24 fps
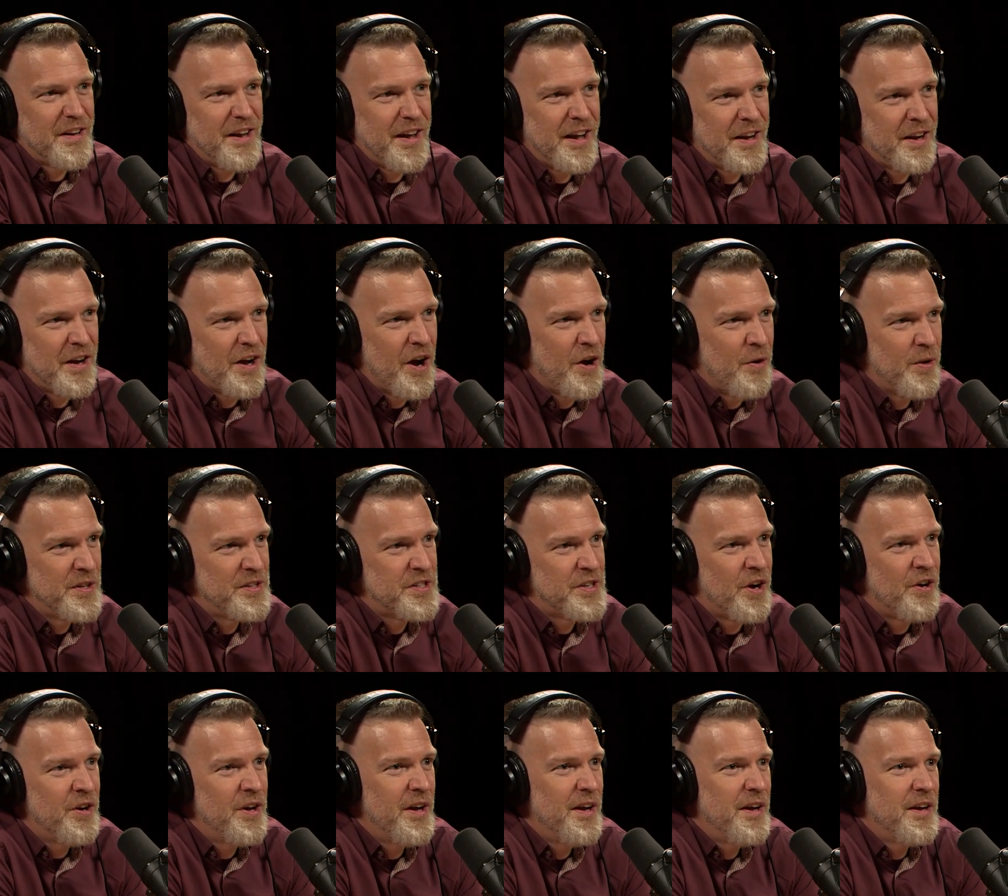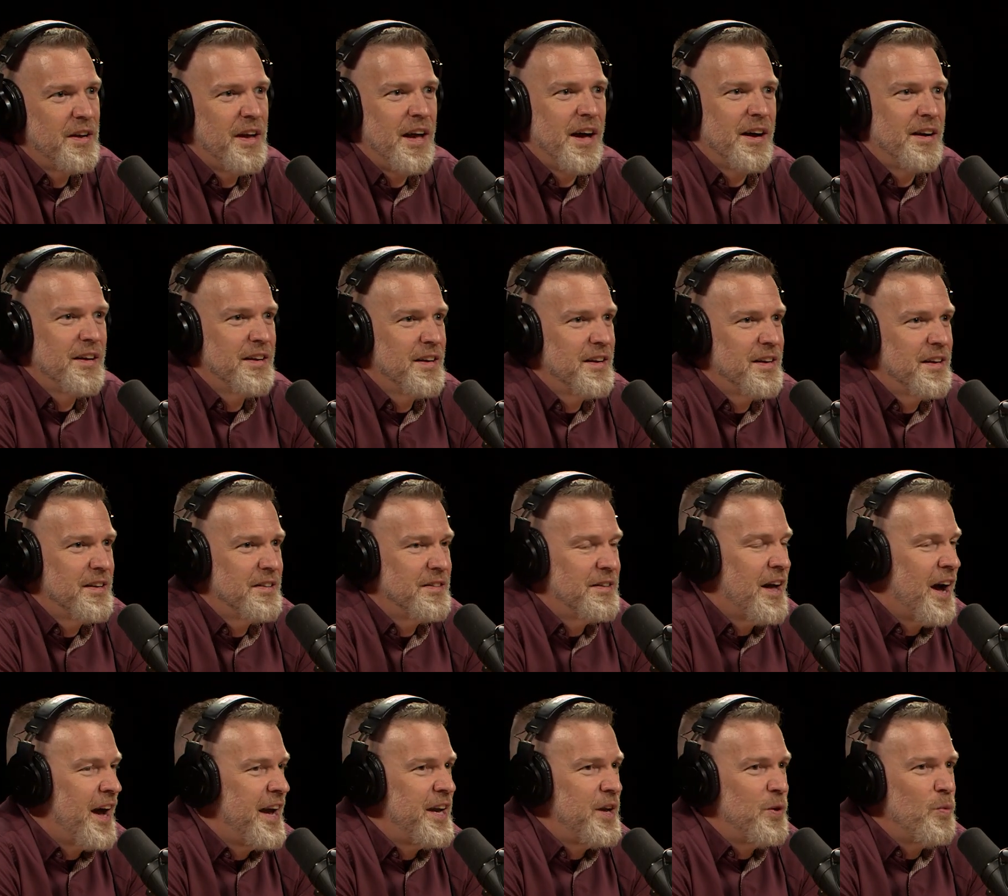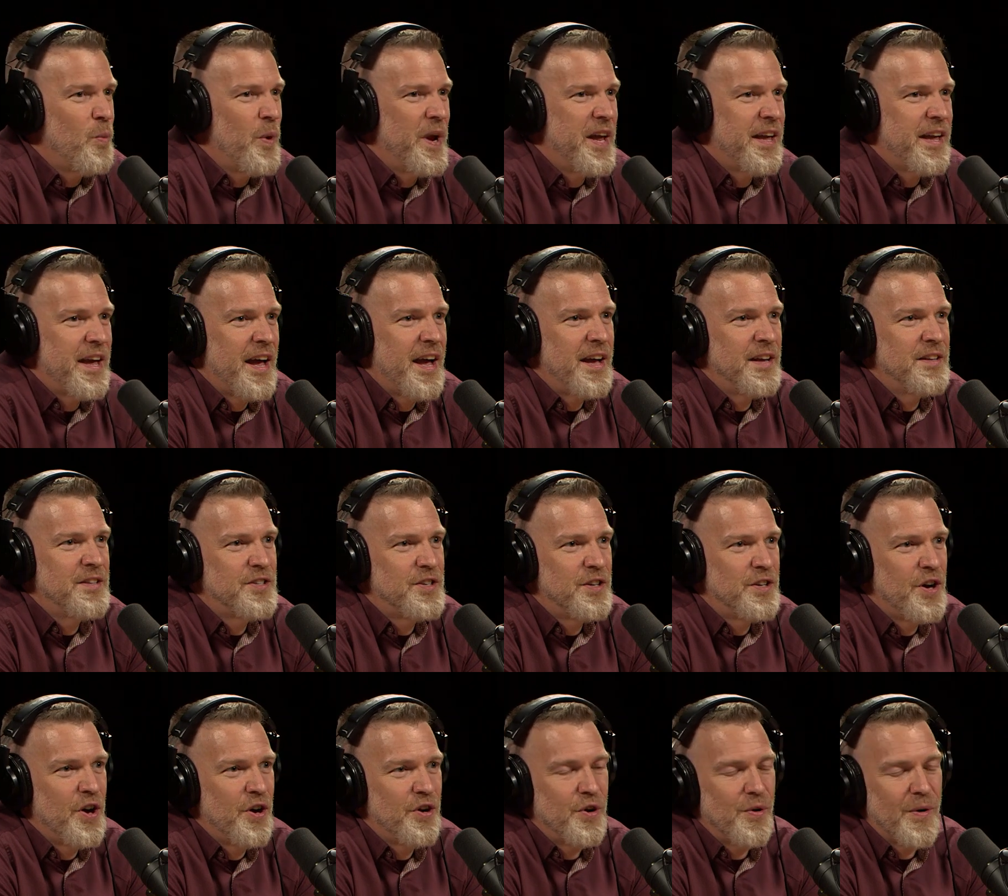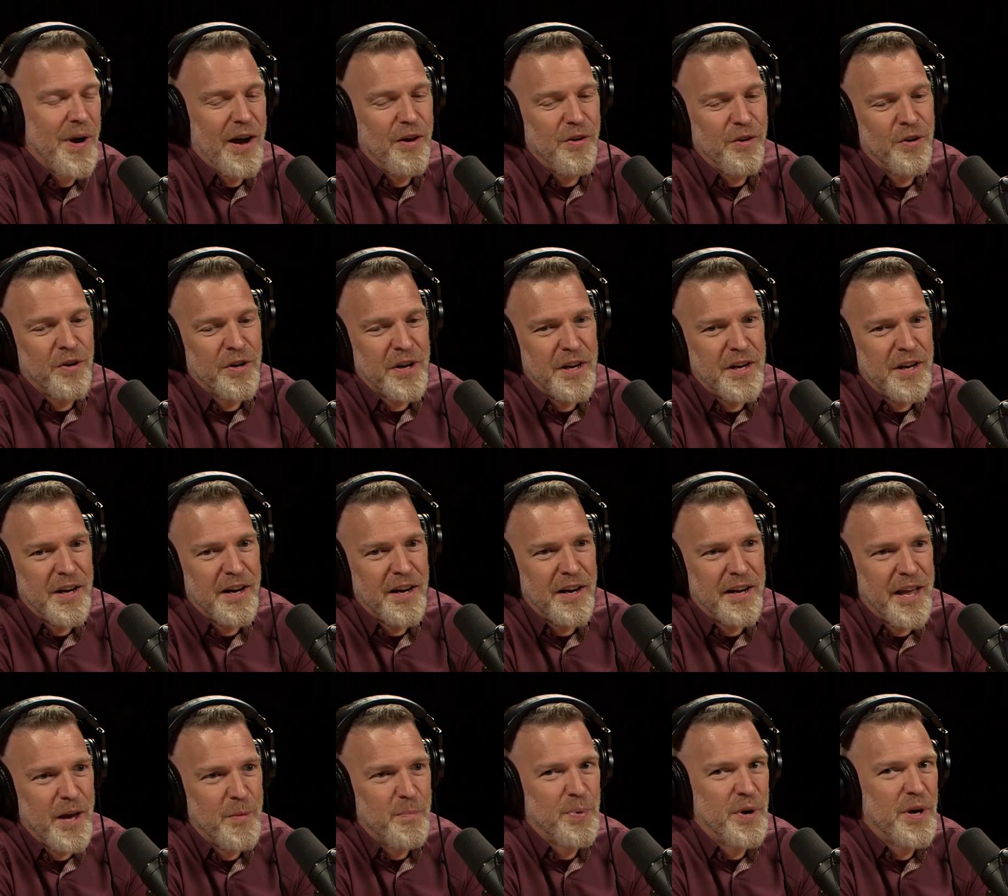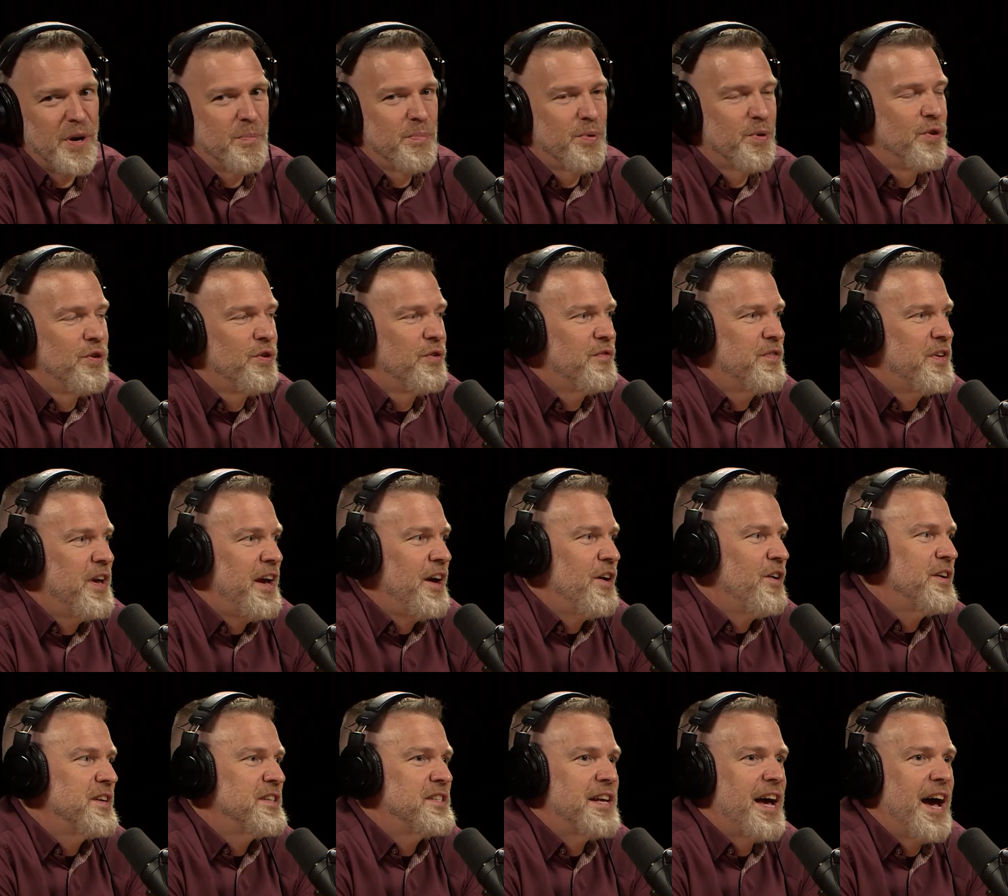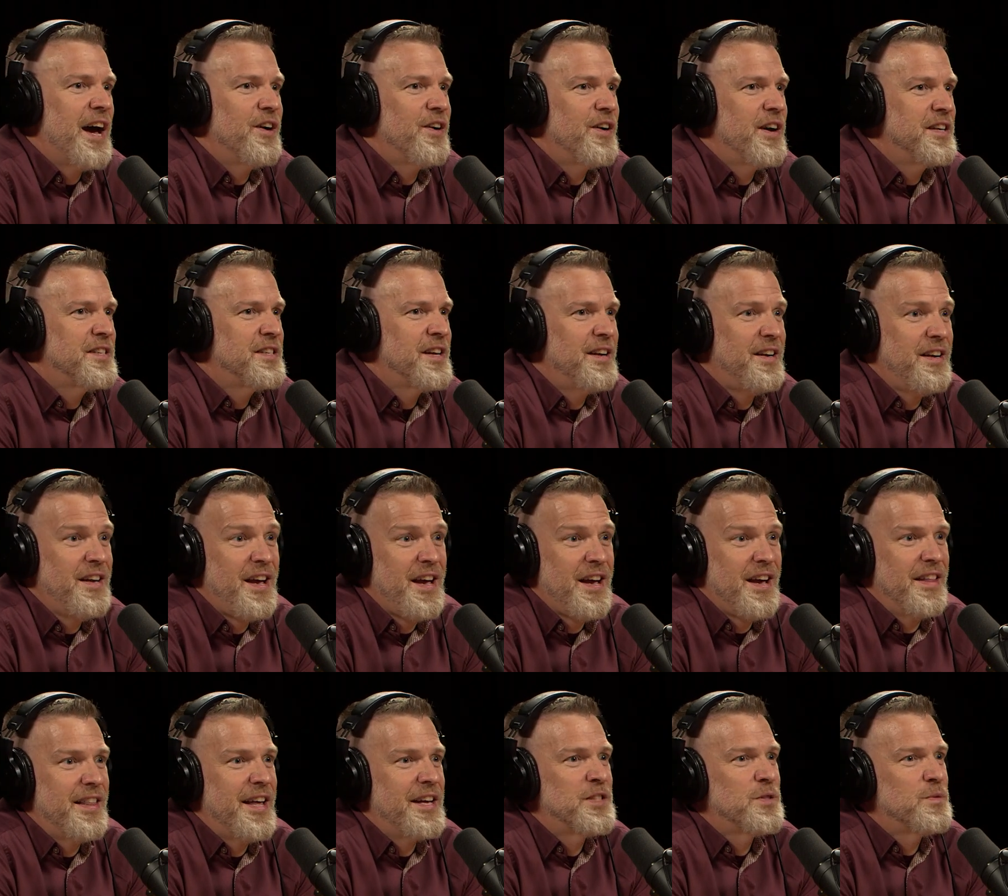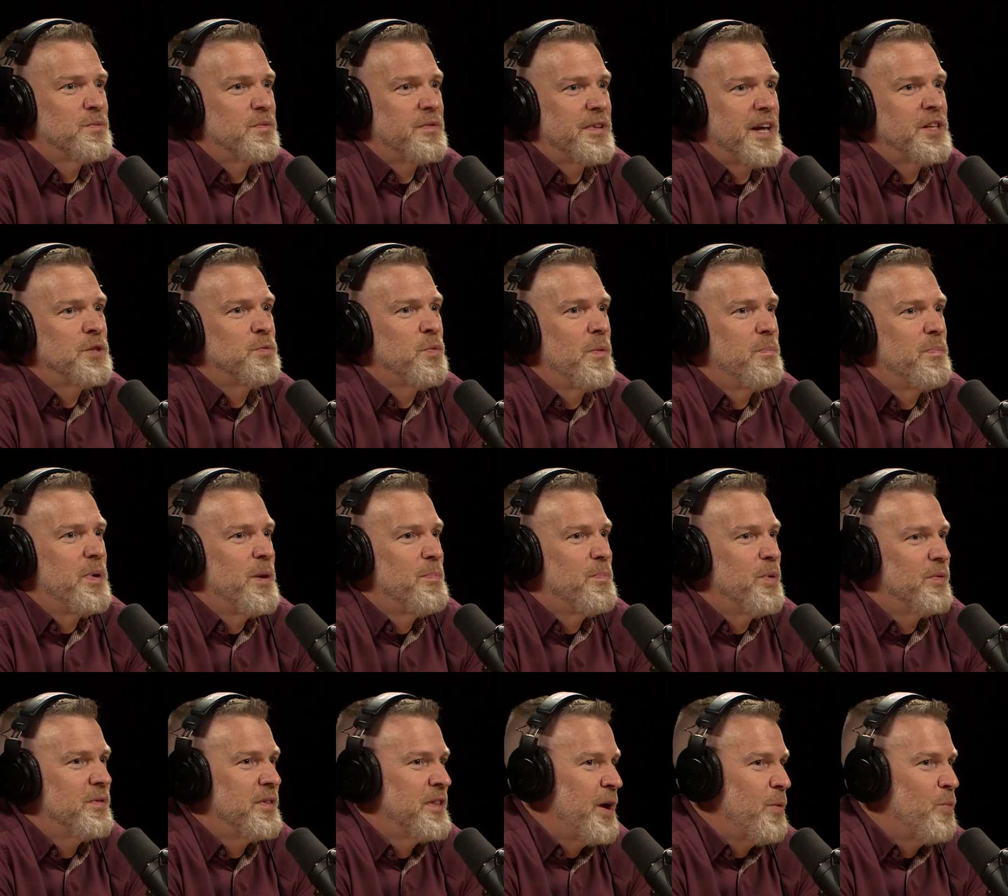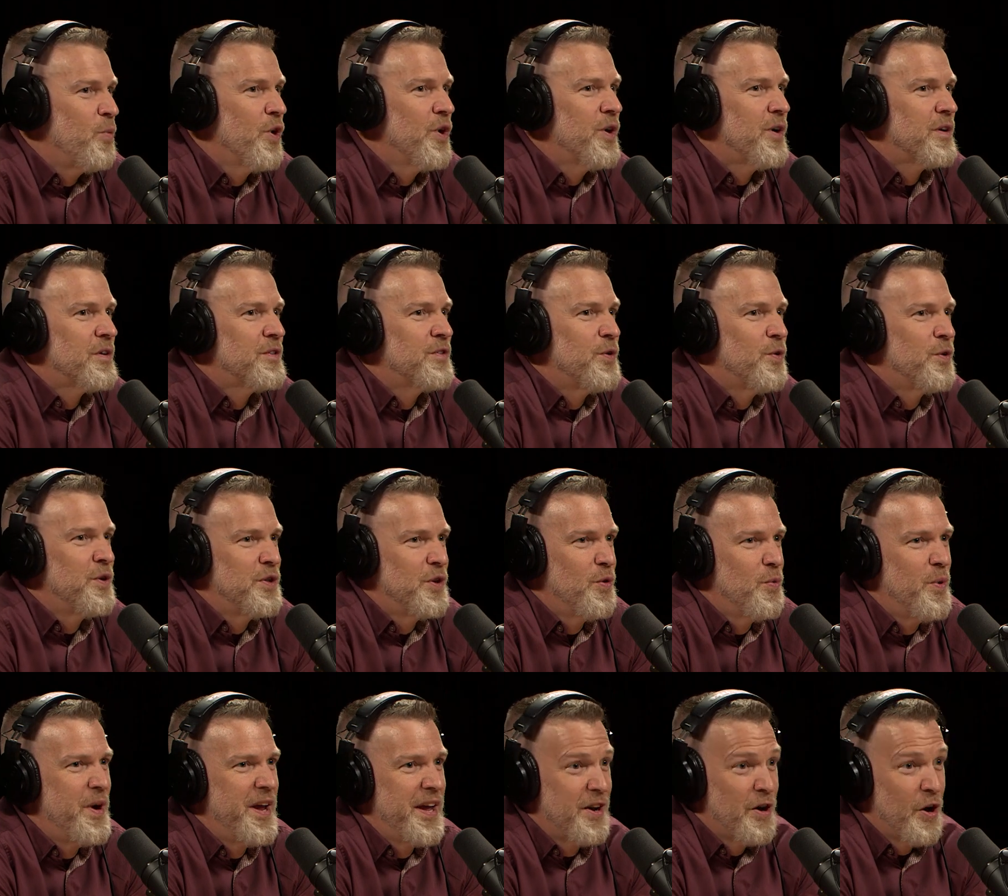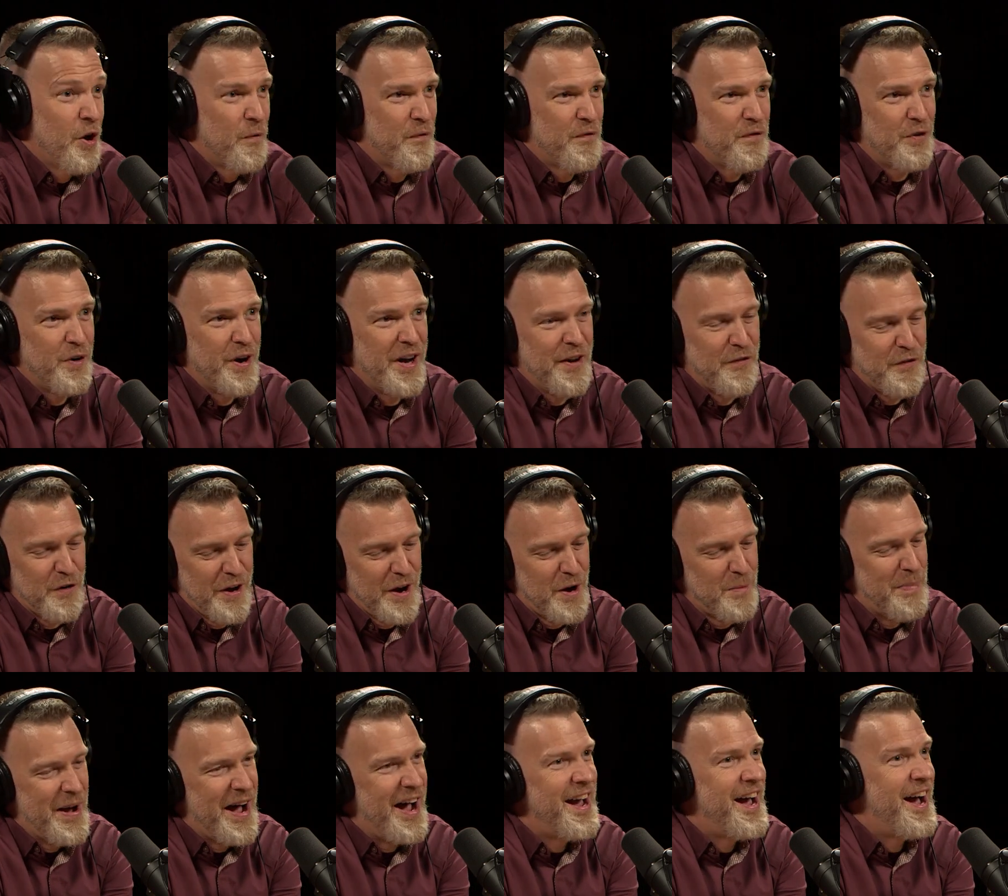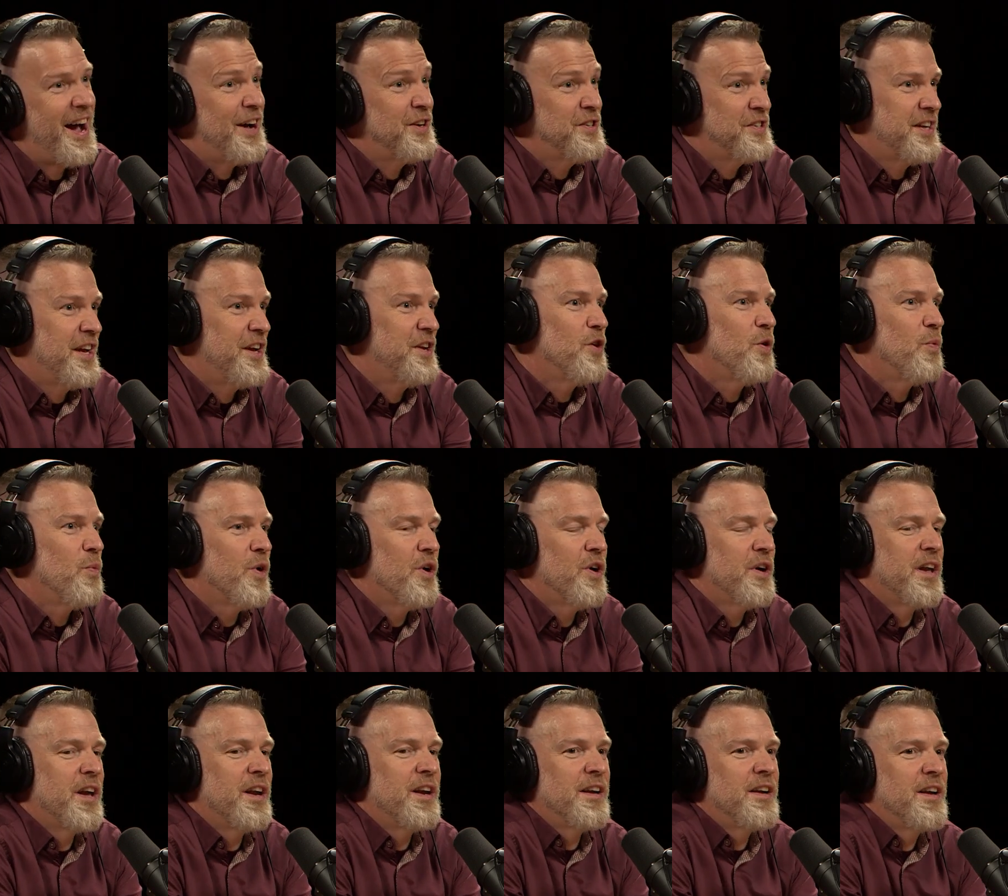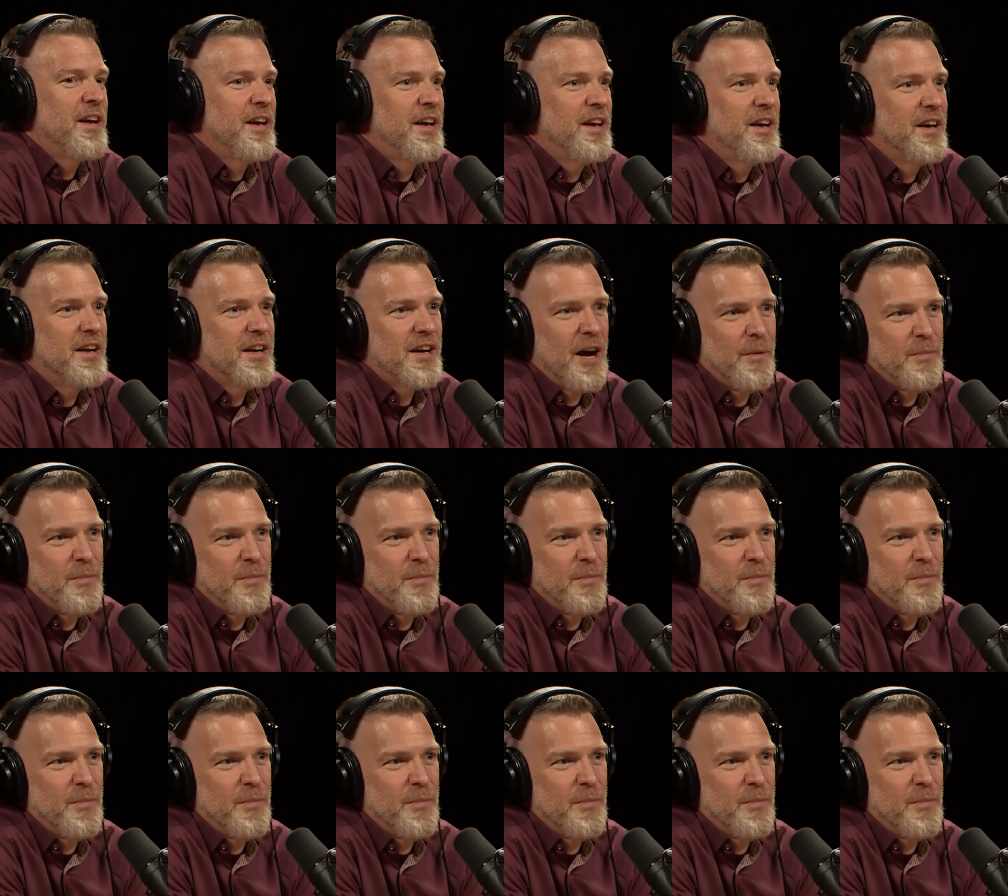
So customer going. service so, is huge yeah, as well. Night, weekends, you know, you're out looking to get pre-approved. Yeah, on a Saturday, Sunday. Yeah, that's that's when people they work during the week. Hopefully, if you're going to buy a house, yeah, you're working, and right.